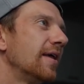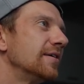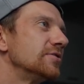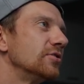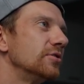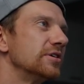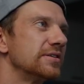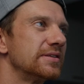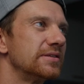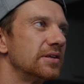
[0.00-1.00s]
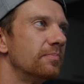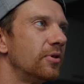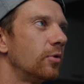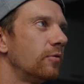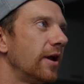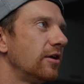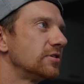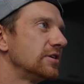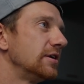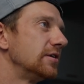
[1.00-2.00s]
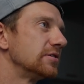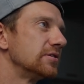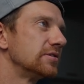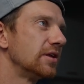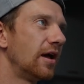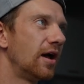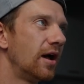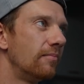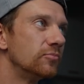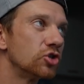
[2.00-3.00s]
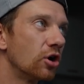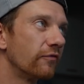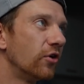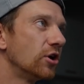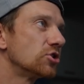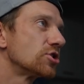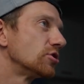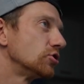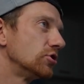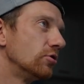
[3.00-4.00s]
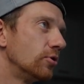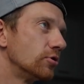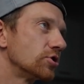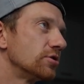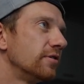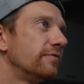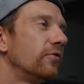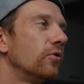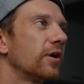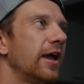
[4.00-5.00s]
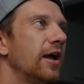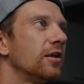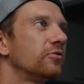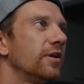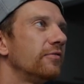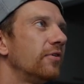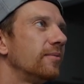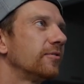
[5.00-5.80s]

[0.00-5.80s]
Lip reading: So this is a simple one where you see this is stock footage, slow motion in 4K, 120 frames per